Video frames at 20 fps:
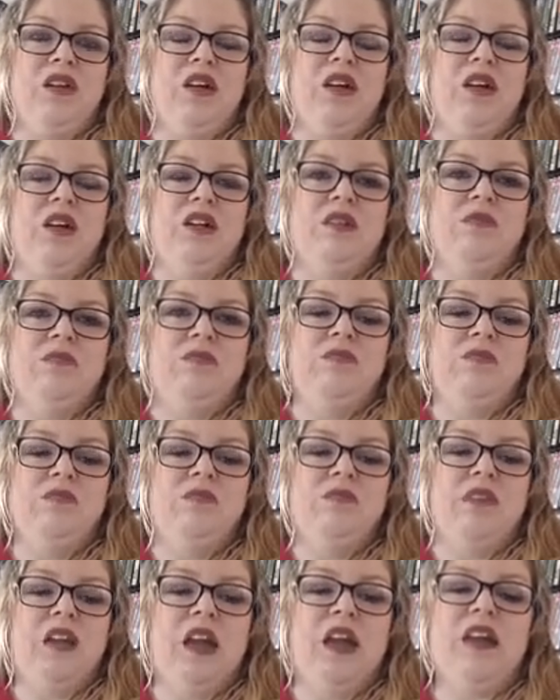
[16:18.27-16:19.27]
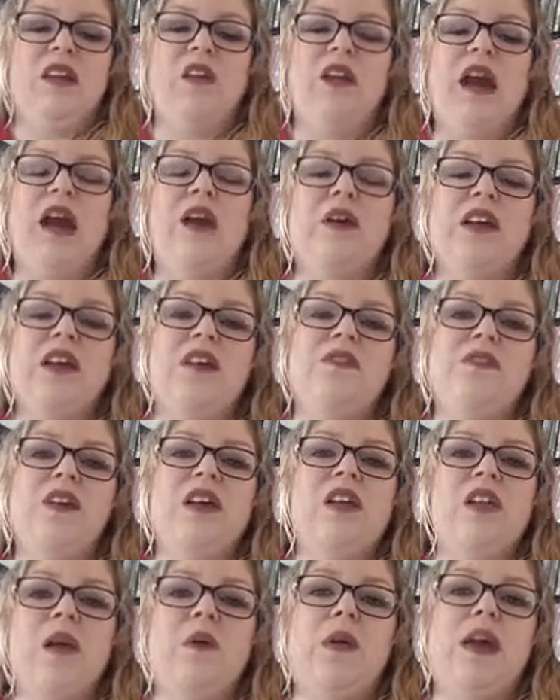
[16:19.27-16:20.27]
I know how it can
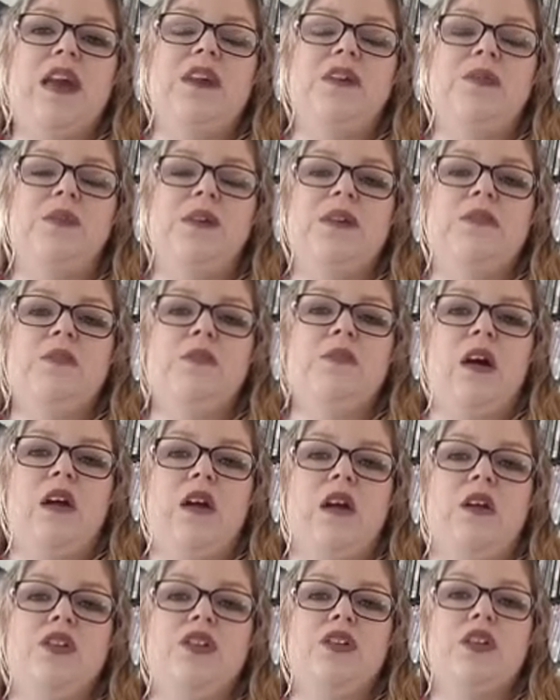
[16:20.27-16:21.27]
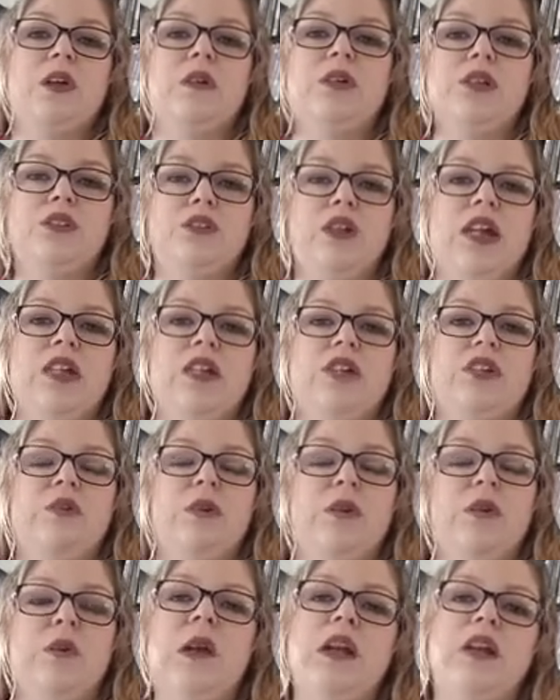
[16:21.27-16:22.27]
feel that way because we are so entrenched and
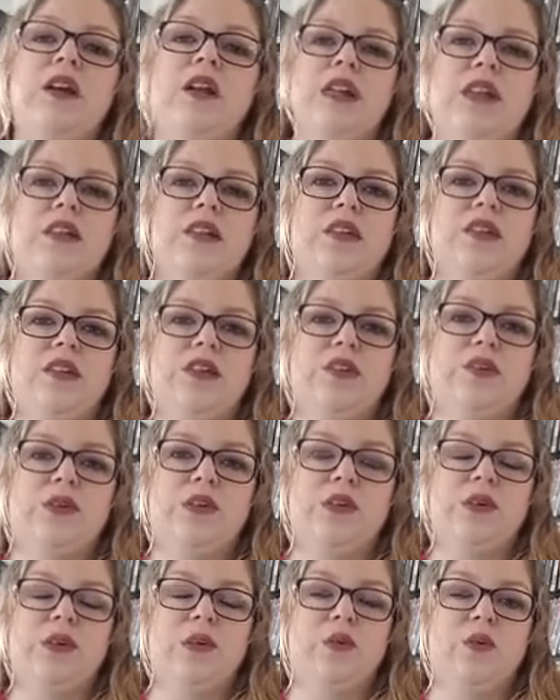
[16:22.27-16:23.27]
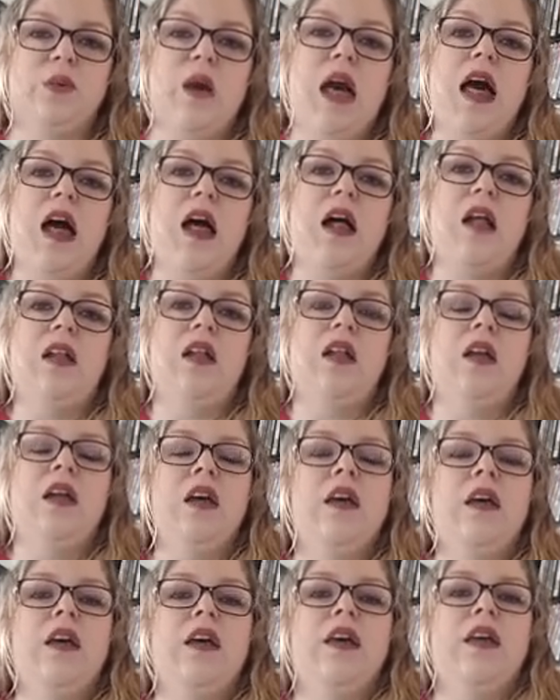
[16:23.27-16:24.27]
we want our kids to do so well
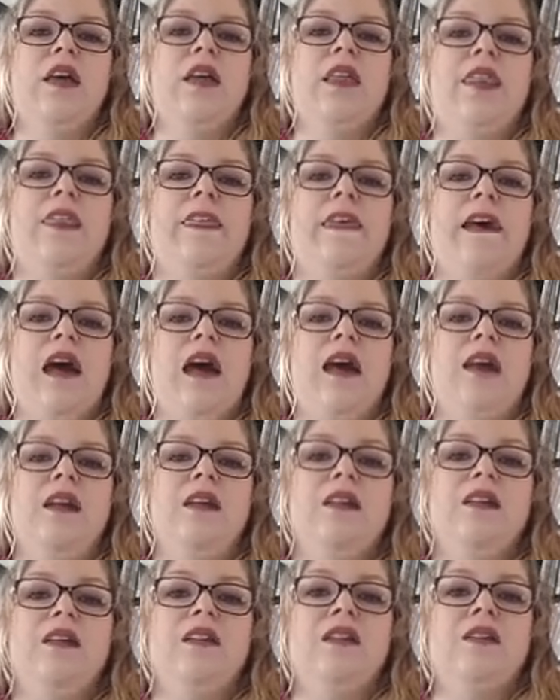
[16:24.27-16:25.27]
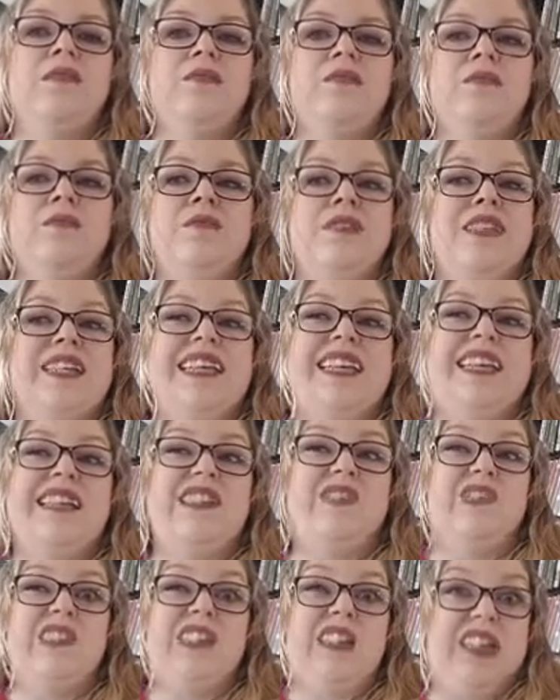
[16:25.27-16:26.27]
that
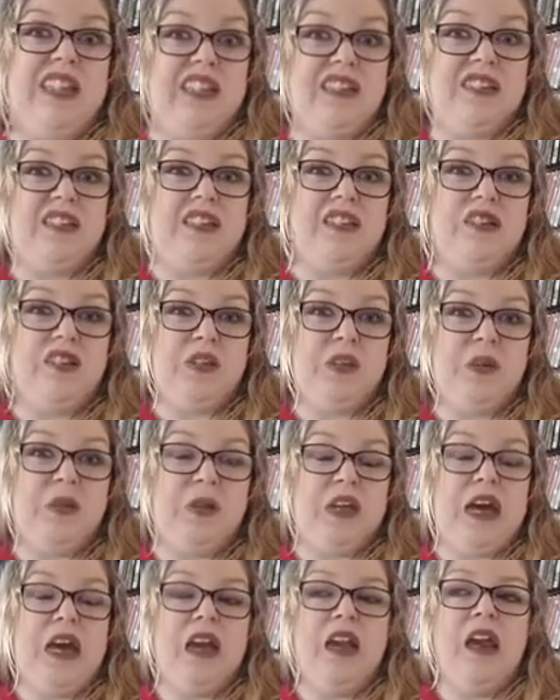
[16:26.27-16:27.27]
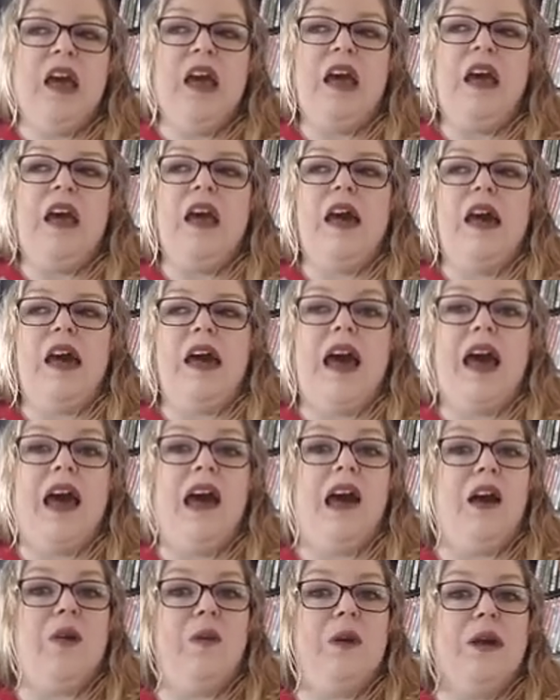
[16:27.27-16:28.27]
it's really easy to do that.
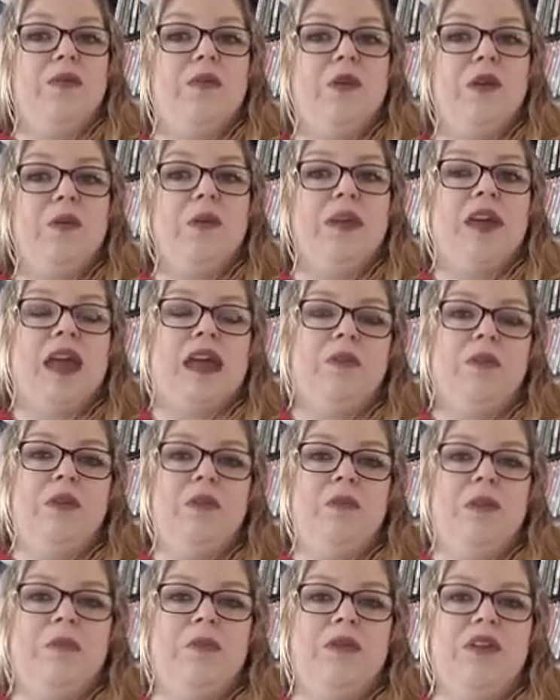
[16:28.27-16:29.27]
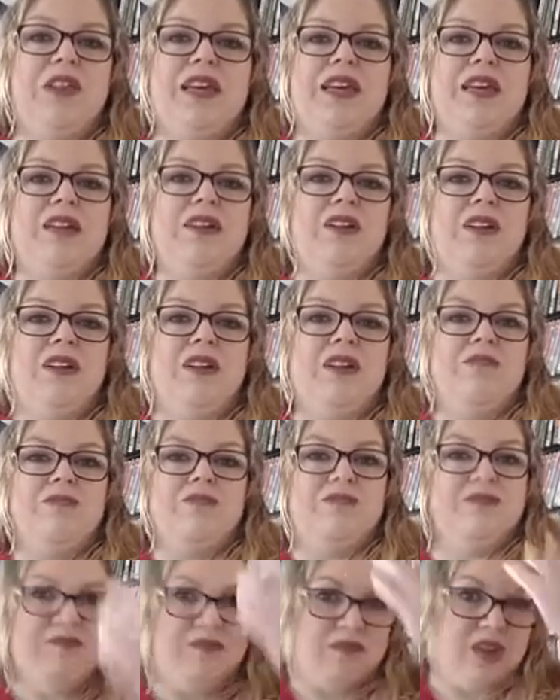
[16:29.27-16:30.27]
However, we got to remember the kids aren't
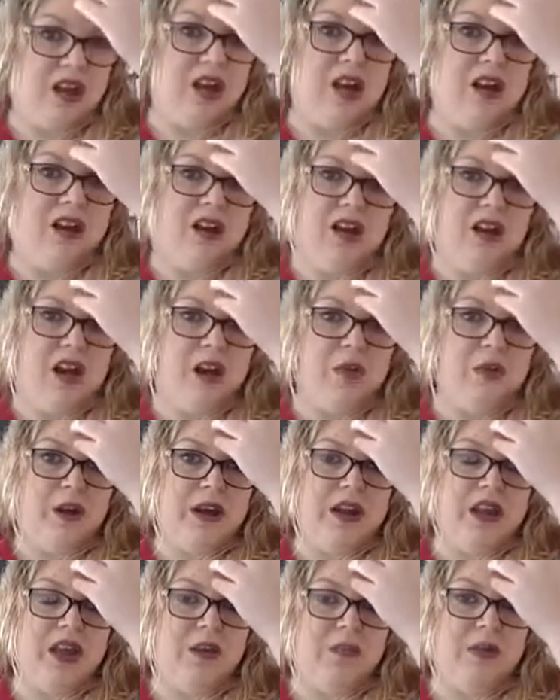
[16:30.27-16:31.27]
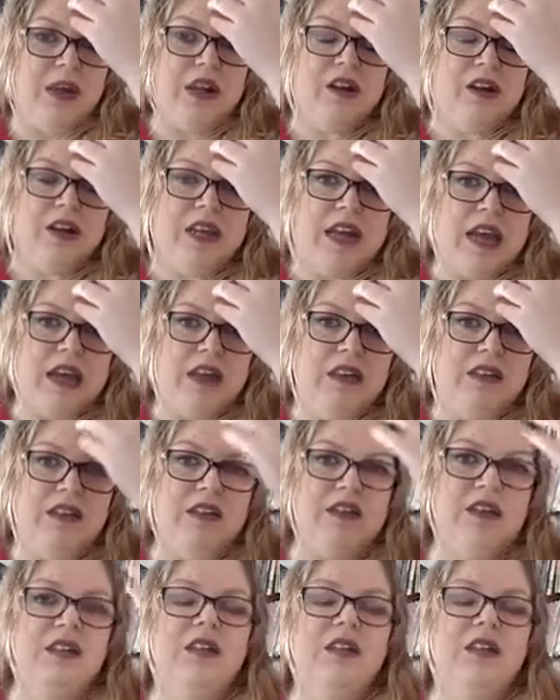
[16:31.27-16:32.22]
operating up here yet.